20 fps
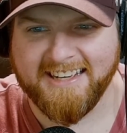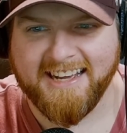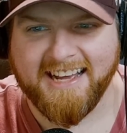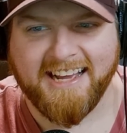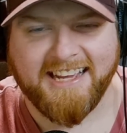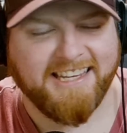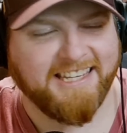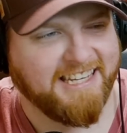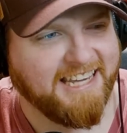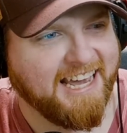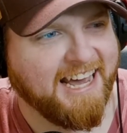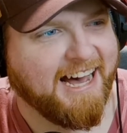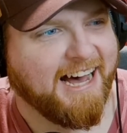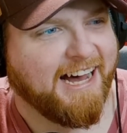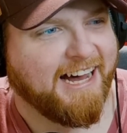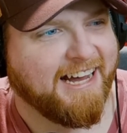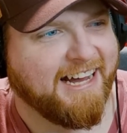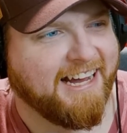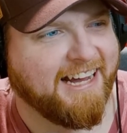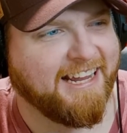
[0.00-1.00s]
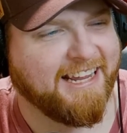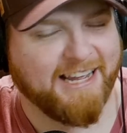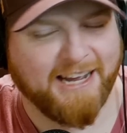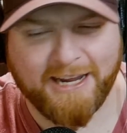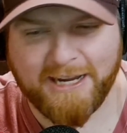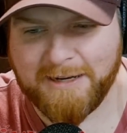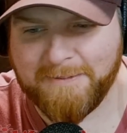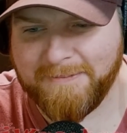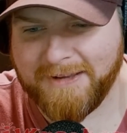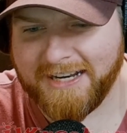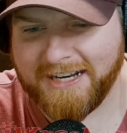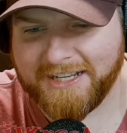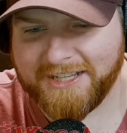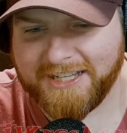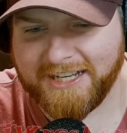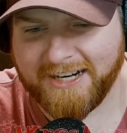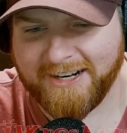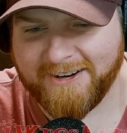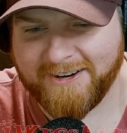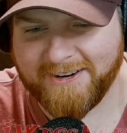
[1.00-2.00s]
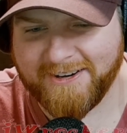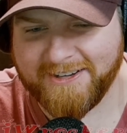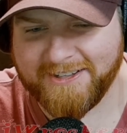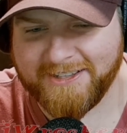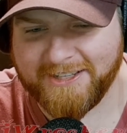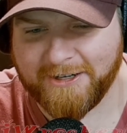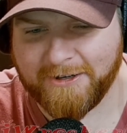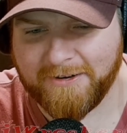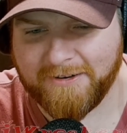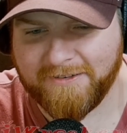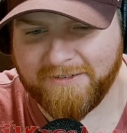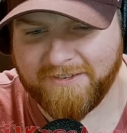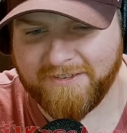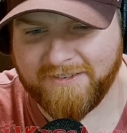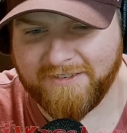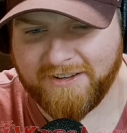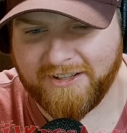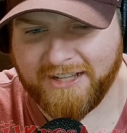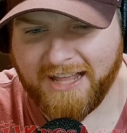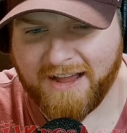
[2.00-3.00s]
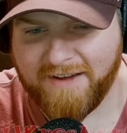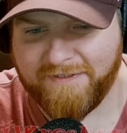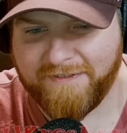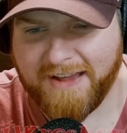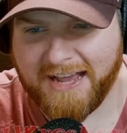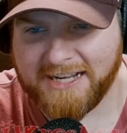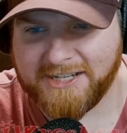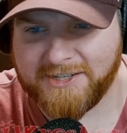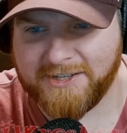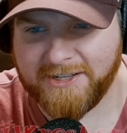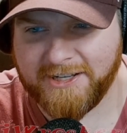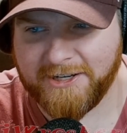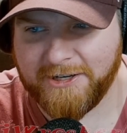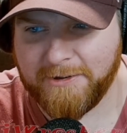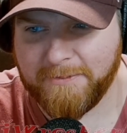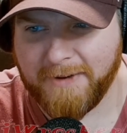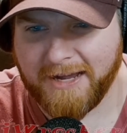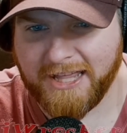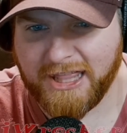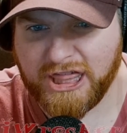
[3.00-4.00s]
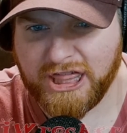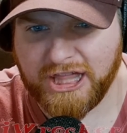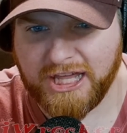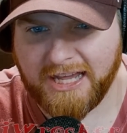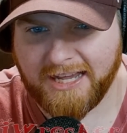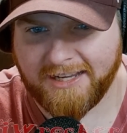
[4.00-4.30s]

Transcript: Yeah, I admit it. They're a lot faster than you might think.